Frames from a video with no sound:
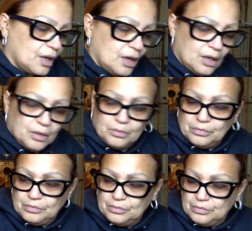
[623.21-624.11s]

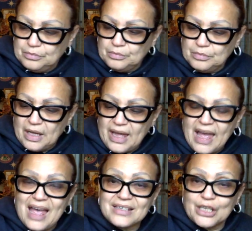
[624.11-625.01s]
um,
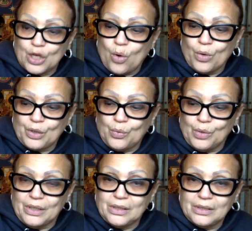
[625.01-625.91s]
has it going
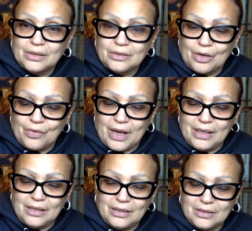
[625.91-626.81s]
on,
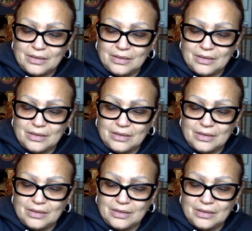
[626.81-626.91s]
right?